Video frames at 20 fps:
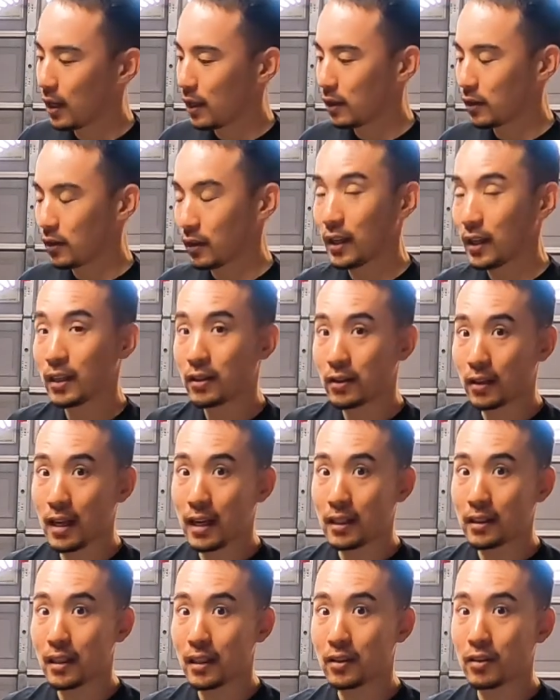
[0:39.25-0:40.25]
to get to
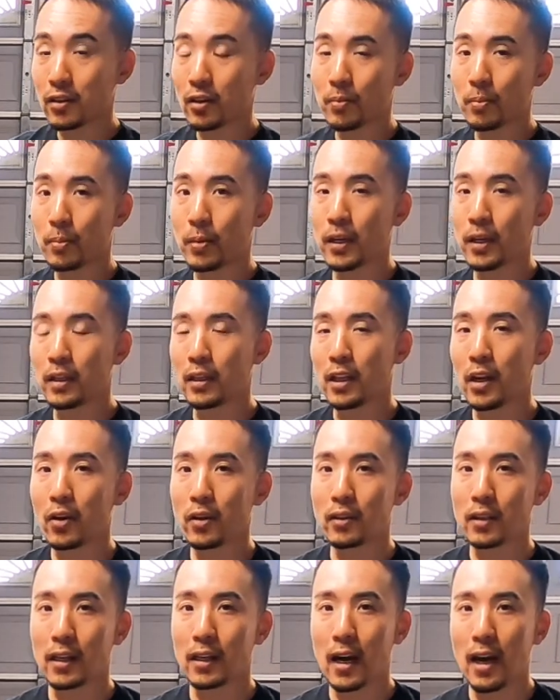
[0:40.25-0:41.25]
that sensor, but there
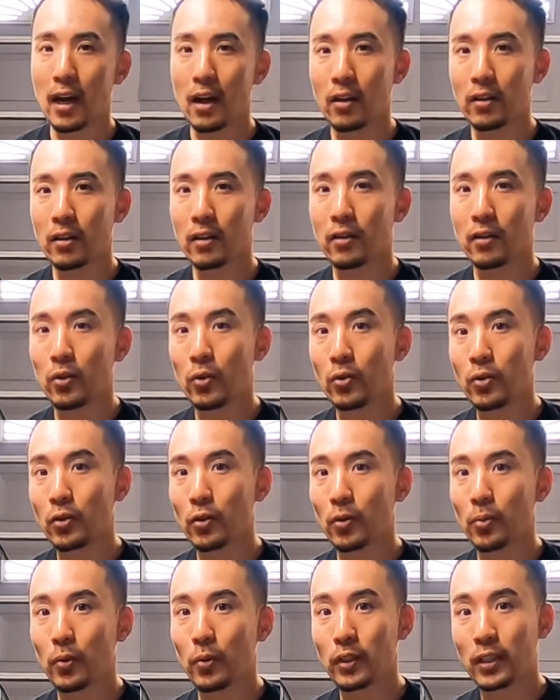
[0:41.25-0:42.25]
is a guy on
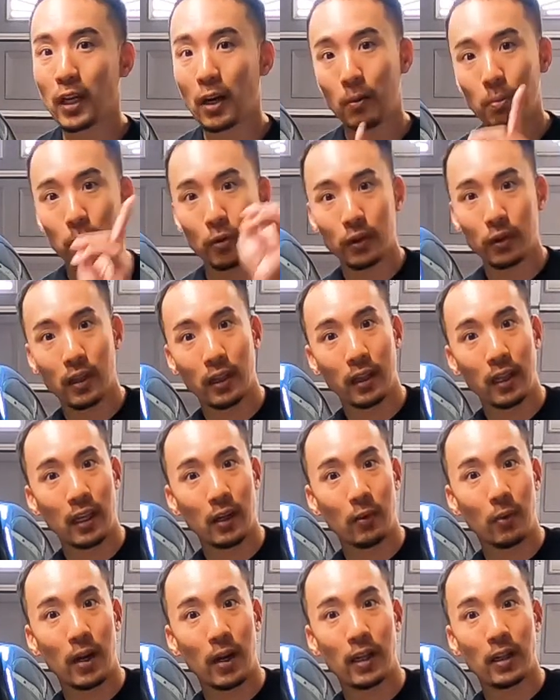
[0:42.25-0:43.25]
YouTube, which I'll put the
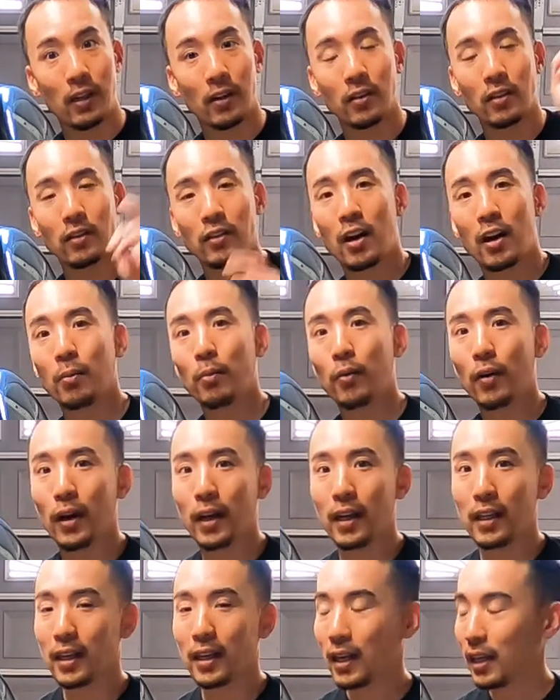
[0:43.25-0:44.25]
link right here on the top
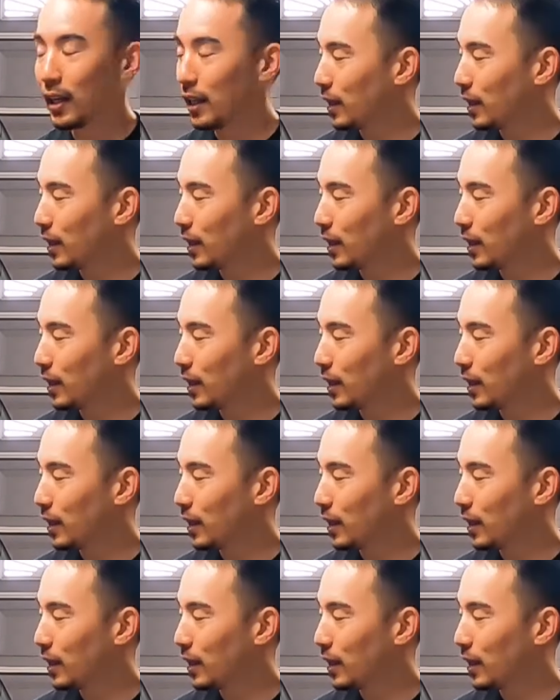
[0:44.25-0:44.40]
right.